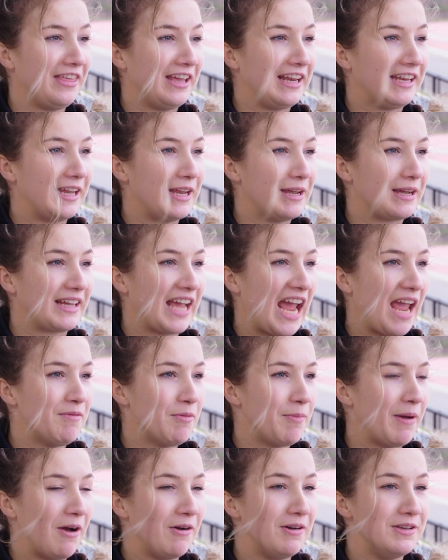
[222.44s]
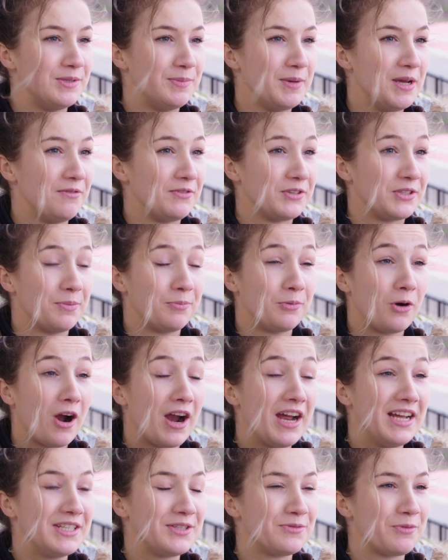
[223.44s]
think it came about as a bit of a
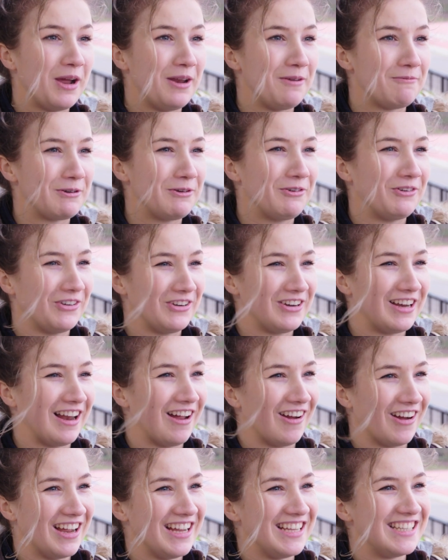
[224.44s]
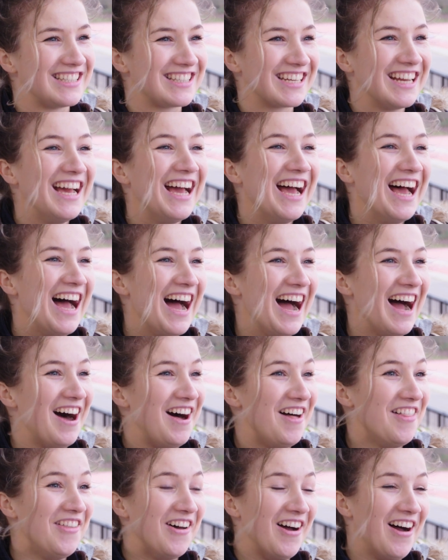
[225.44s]
surprise when we realised
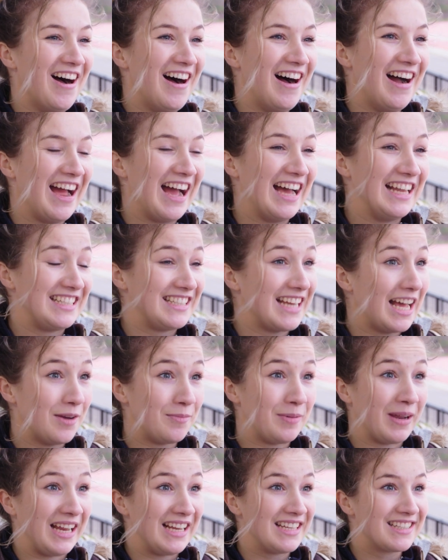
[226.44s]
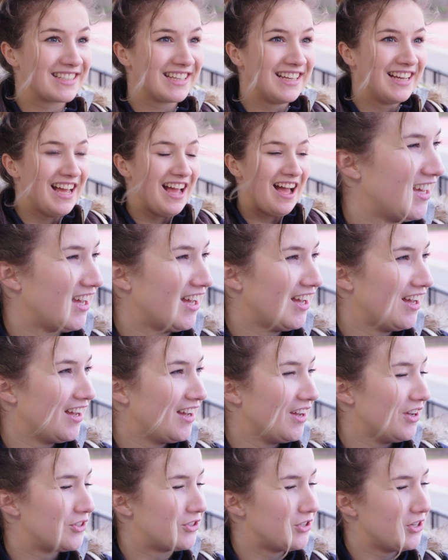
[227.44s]
that I had talipes.
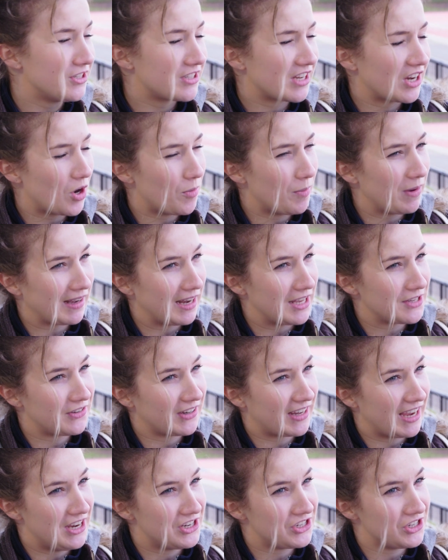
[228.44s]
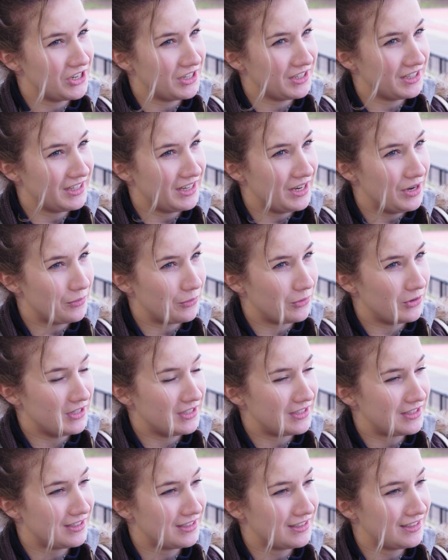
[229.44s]
As soon as I got my classification, it
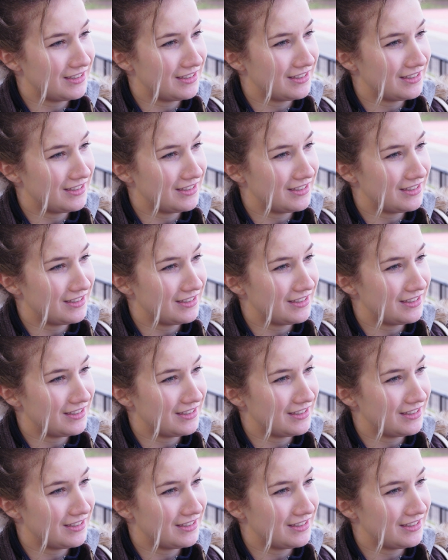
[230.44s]
was